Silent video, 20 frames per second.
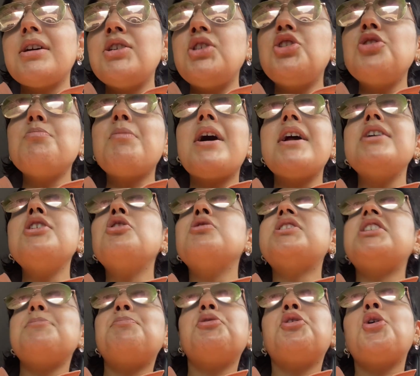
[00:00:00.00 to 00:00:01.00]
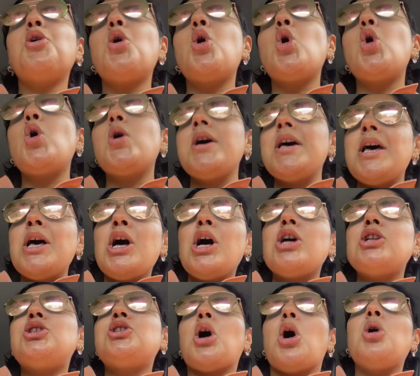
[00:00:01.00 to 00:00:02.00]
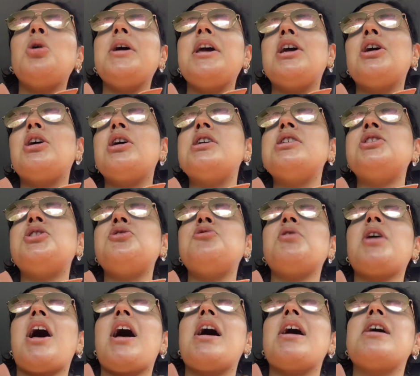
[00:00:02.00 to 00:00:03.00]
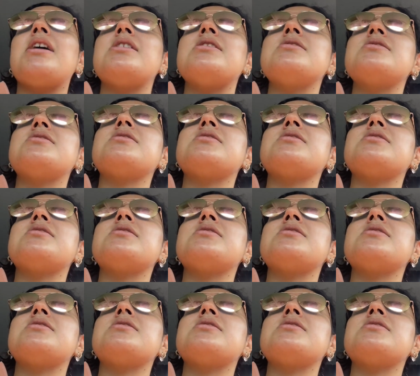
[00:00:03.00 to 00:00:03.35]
do my, you know, typical adult errands, you guys.